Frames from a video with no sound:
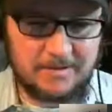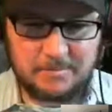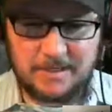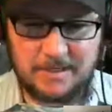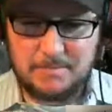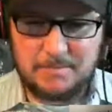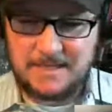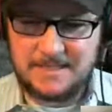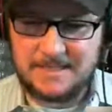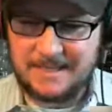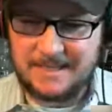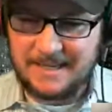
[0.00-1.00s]

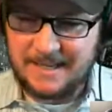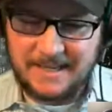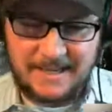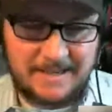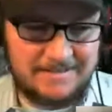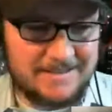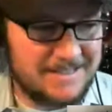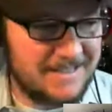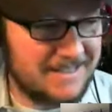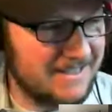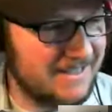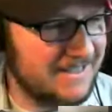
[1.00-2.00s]
amazing, and it was a
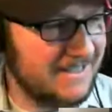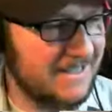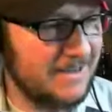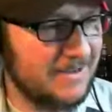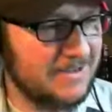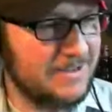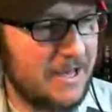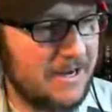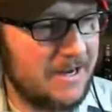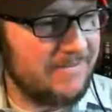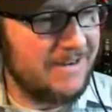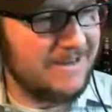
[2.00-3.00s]
uh, was not a
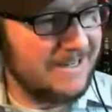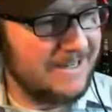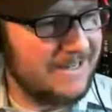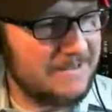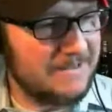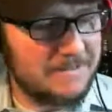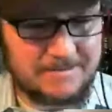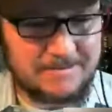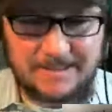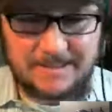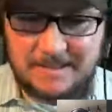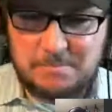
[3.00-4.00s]
very well,
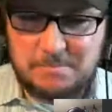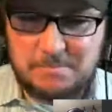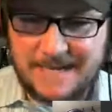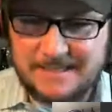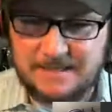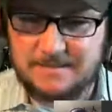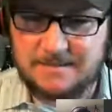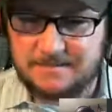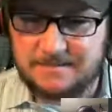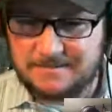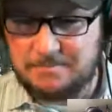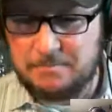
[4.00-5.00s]
not the best
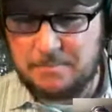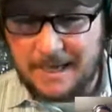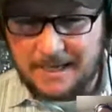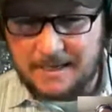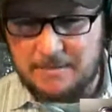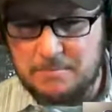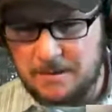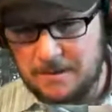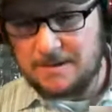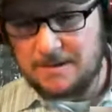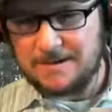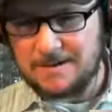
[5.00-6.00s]
picking
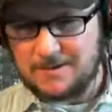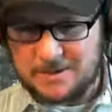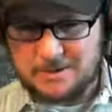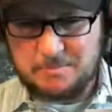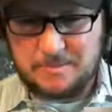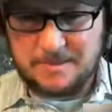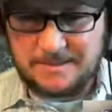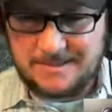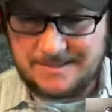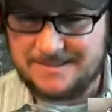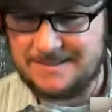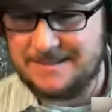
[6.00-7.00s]
beer
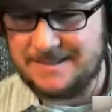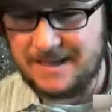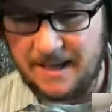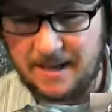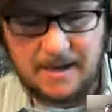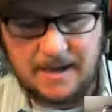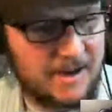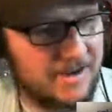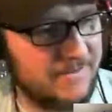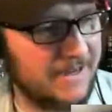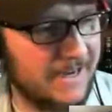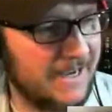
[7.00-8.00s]
Christmas day that I
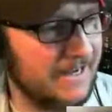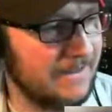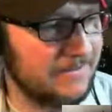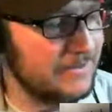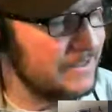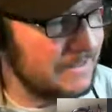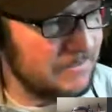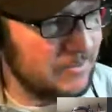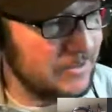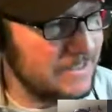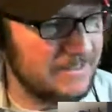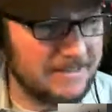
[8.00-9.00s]
ever had. For some reason,